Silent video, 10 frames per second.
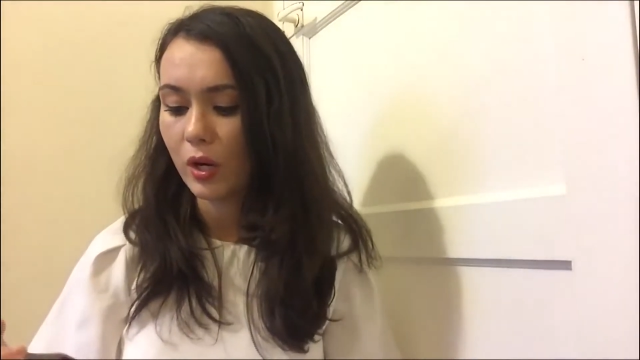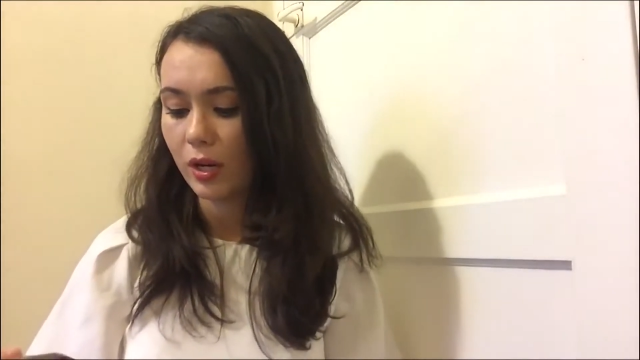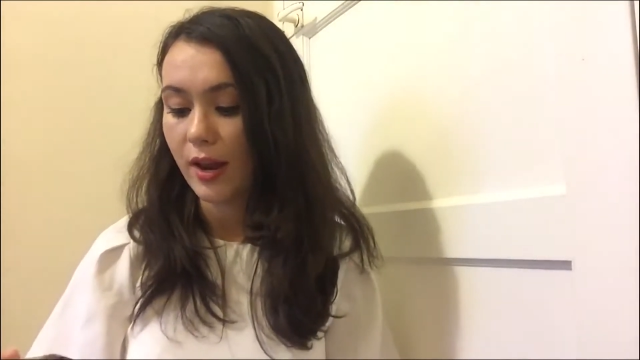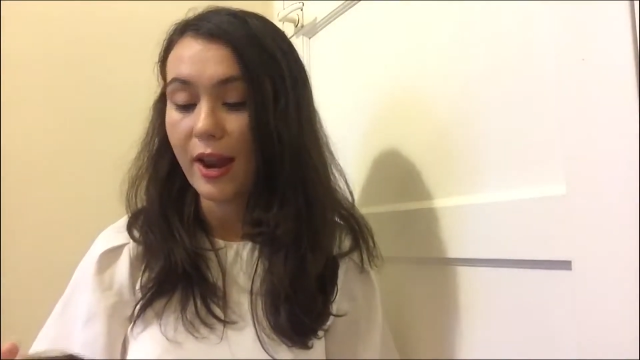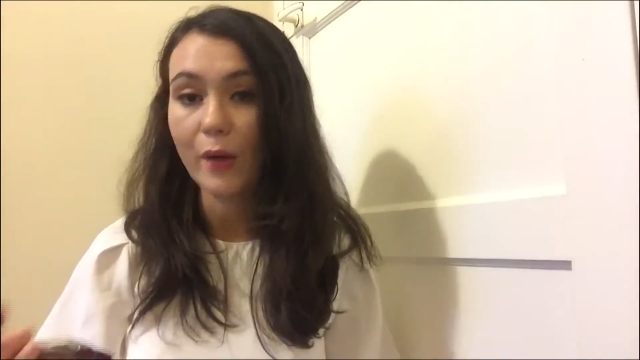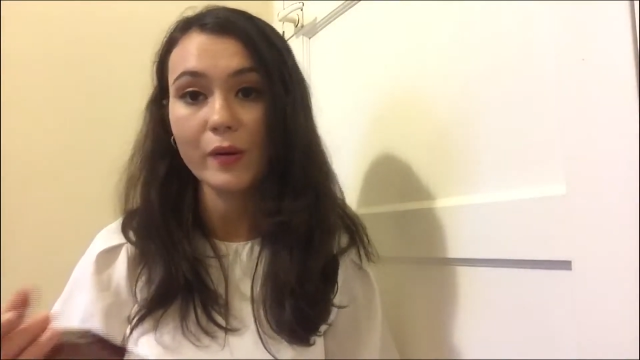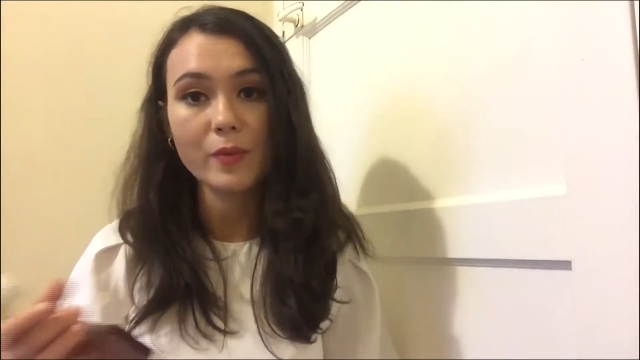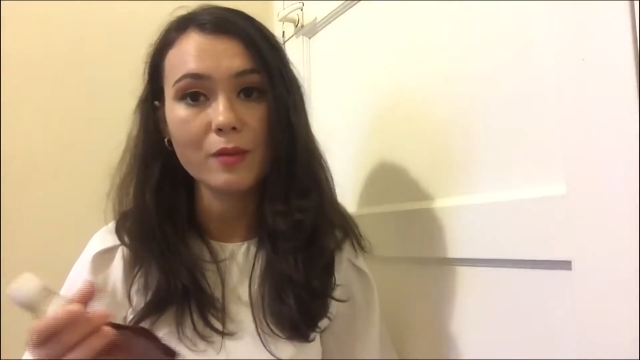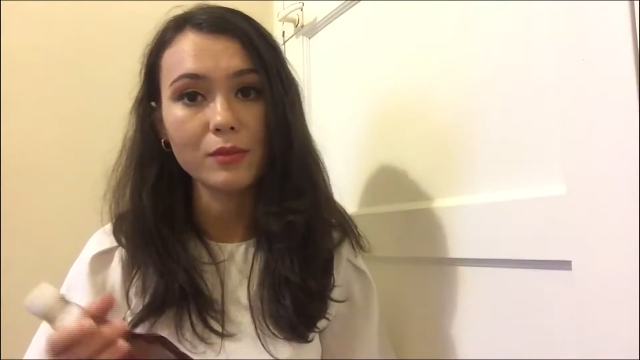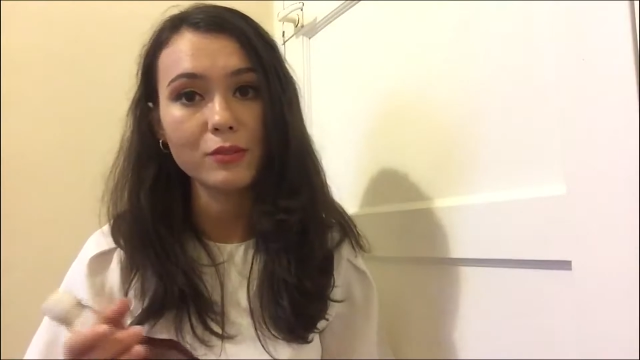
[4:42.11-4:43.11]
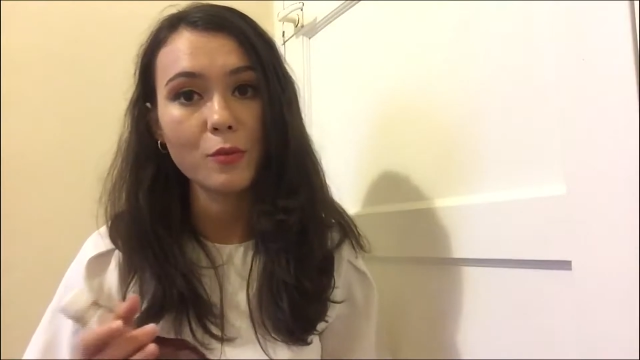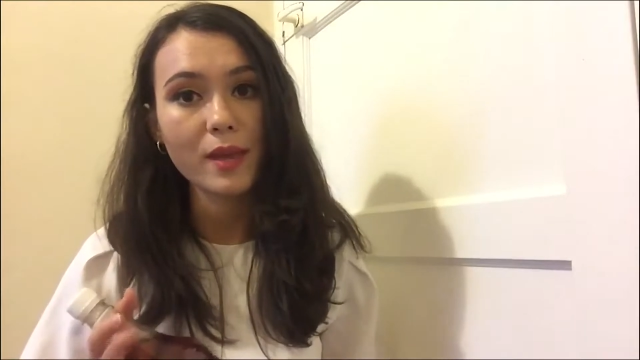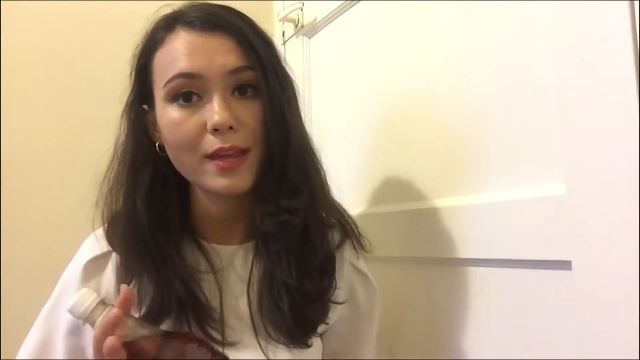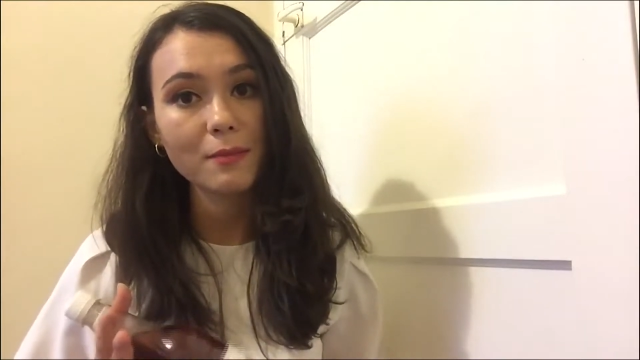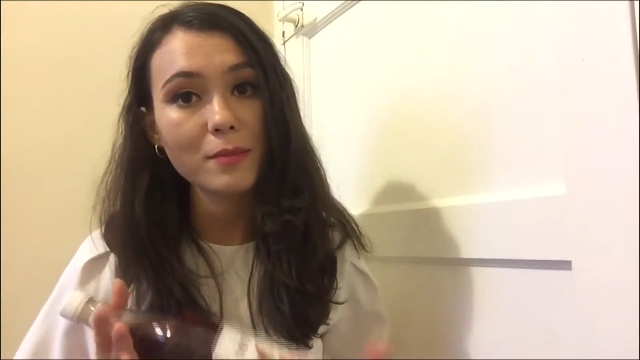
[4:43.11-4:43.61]
Now I'll be able to make
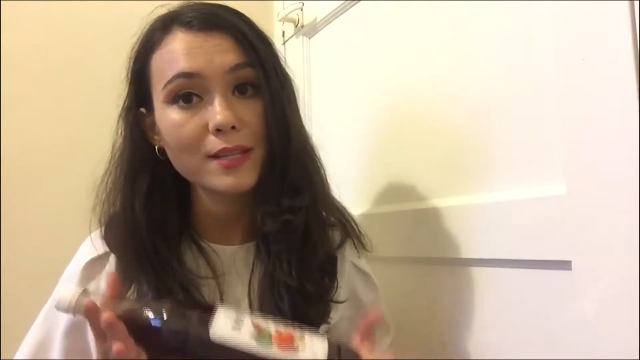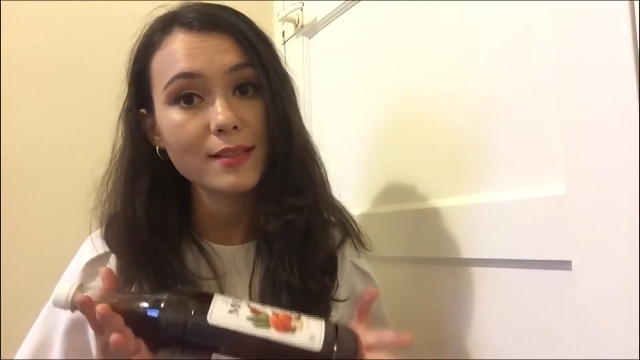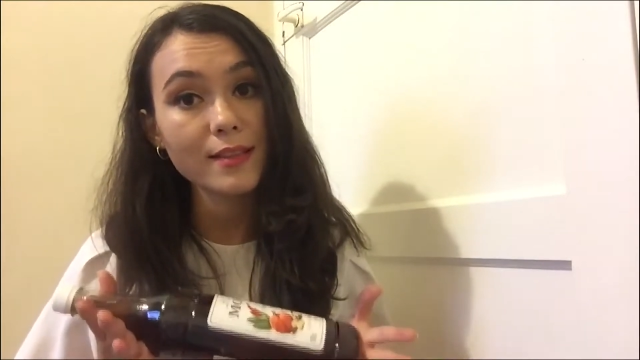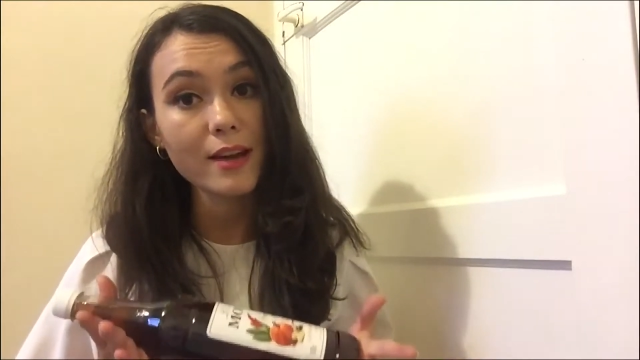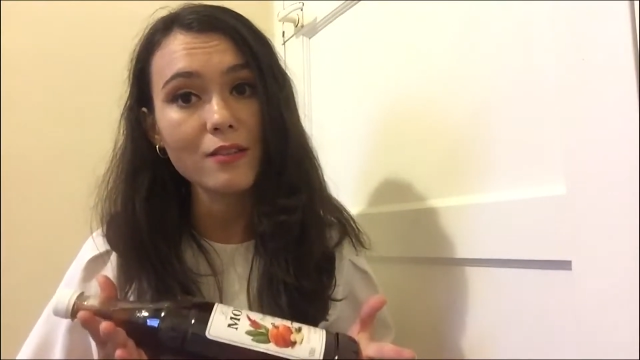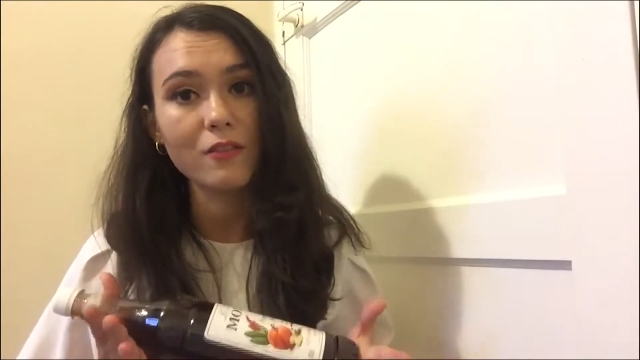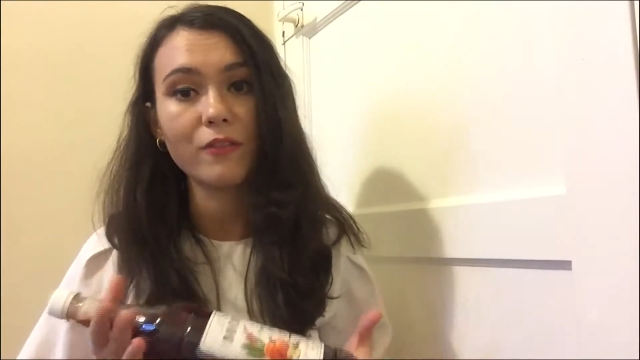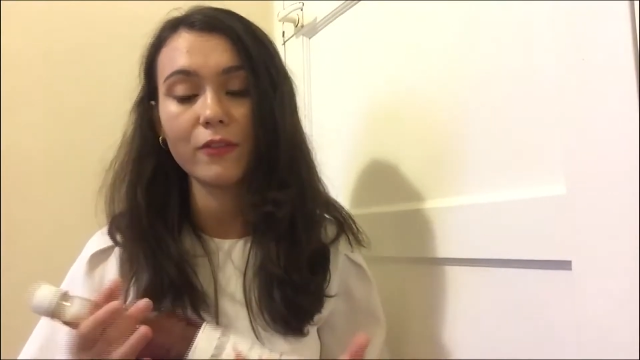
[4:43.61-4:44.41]
it myself.